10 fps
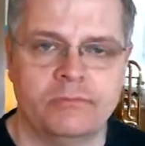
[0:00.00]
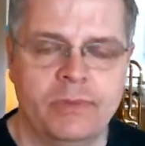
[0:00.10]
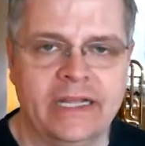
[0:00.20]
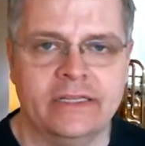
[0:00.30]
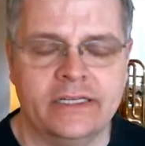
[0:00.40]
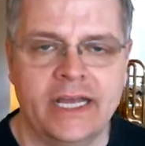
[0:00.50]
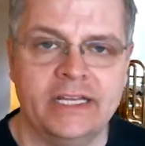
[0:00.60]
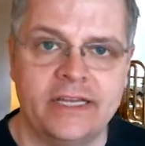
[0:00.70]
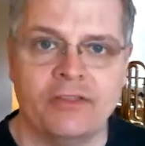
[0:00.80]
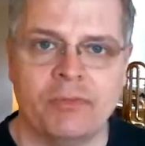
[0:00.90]
back in the day,
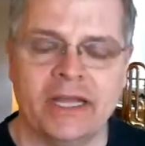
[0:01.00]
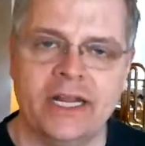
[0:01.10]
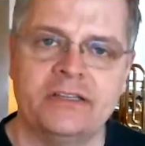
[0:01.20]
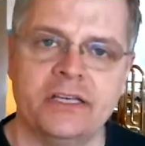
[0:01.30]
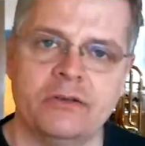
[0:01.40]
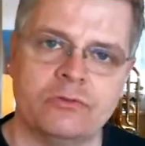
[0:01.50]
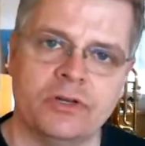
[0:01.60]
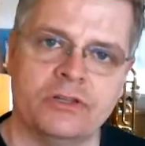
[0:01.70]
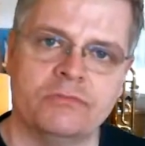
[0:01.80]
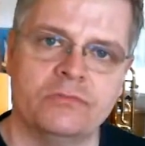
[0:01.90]
Death Magnetic was
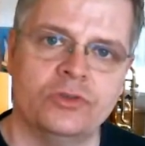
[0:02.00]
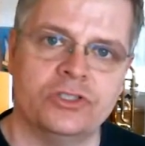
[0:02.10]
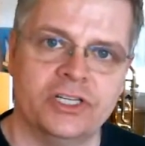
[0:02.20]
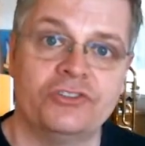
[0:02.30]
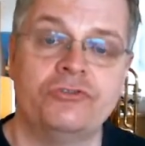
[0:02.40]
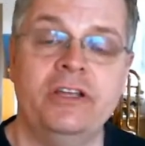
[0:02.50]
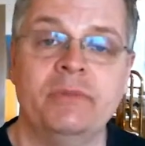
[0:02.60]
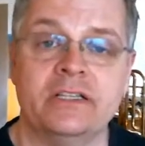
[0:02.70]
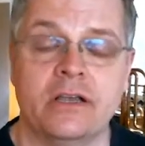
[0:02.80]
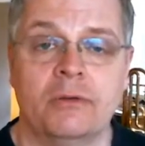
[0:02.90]
was an extreme
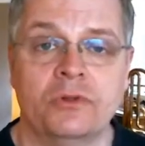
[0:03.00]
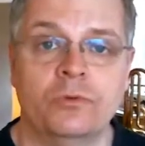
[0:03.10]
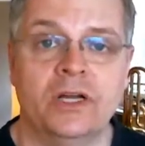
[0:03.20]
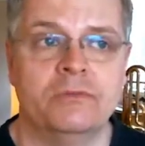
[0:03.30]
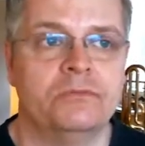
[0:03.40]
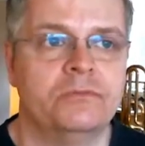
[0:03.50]
example where